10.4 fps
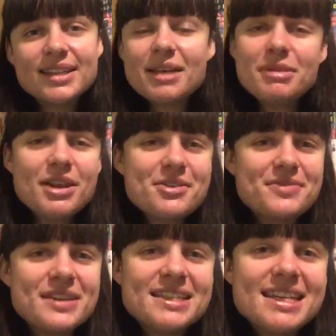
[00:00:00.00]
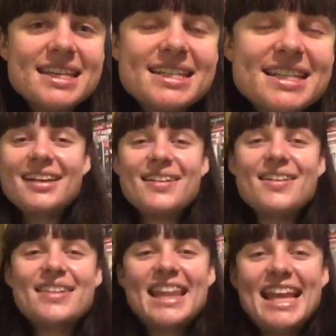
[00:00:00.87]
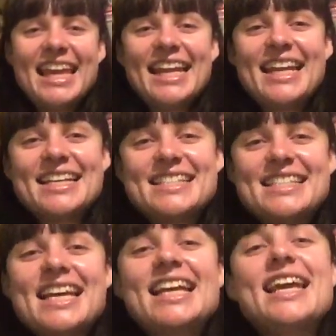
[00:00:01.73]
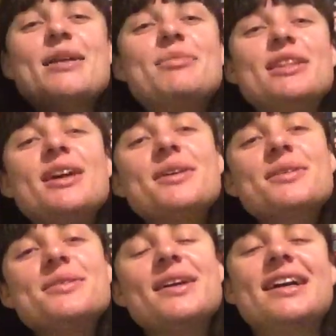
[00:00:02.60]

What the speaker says: Let me know if you did. All the linky links are down below,